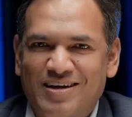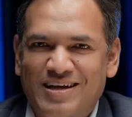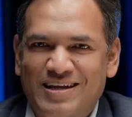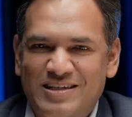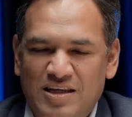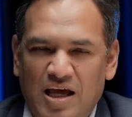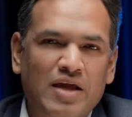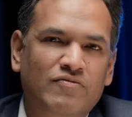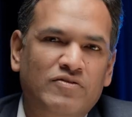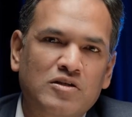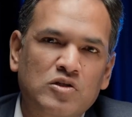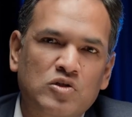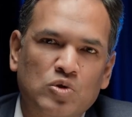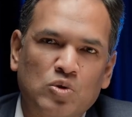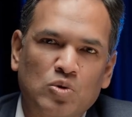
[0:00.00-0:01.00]
dived
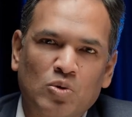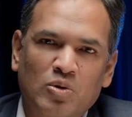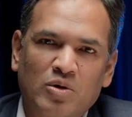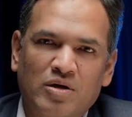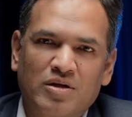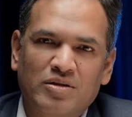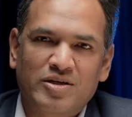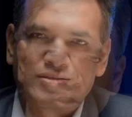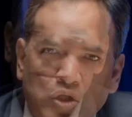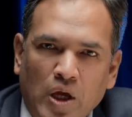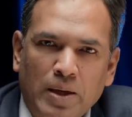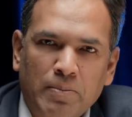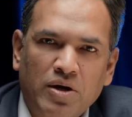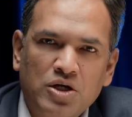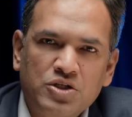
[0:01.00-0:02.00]
into this
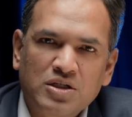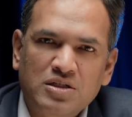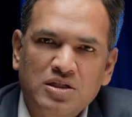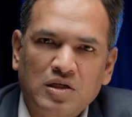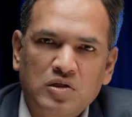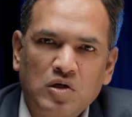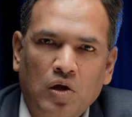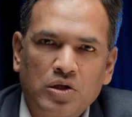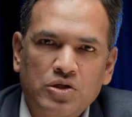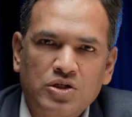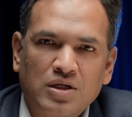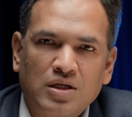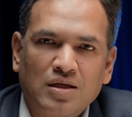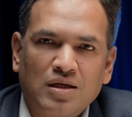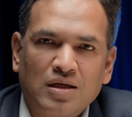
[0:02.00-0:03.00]
emerging
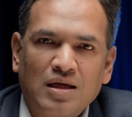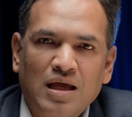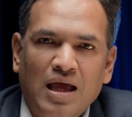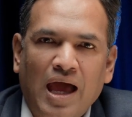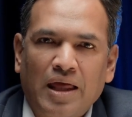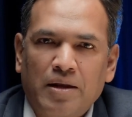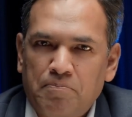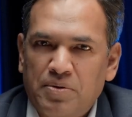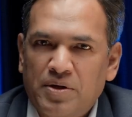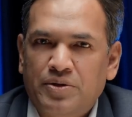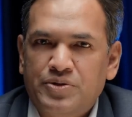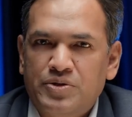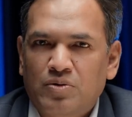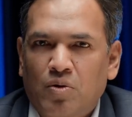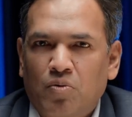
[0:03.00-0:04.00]
technology and
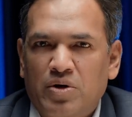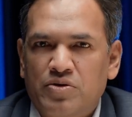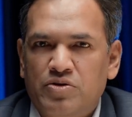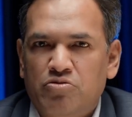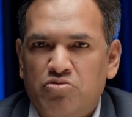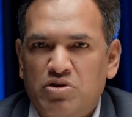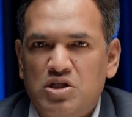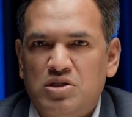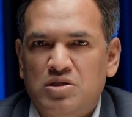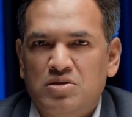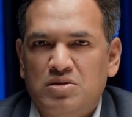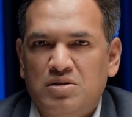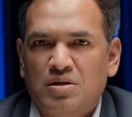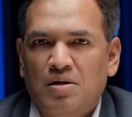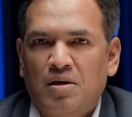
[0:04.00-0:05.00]
built one of the
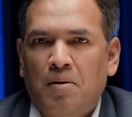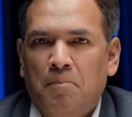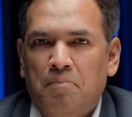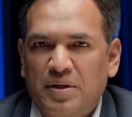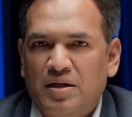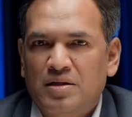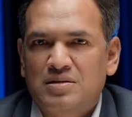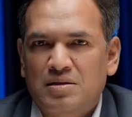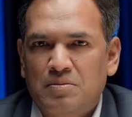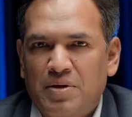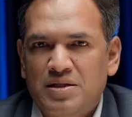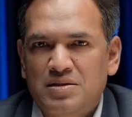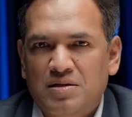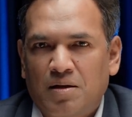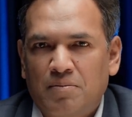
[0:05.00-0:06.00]
region's biggest and
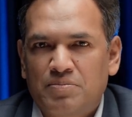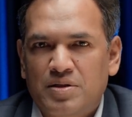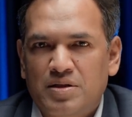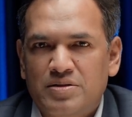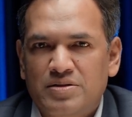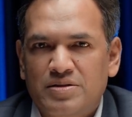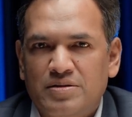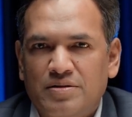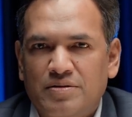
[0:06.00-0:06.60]
best companies.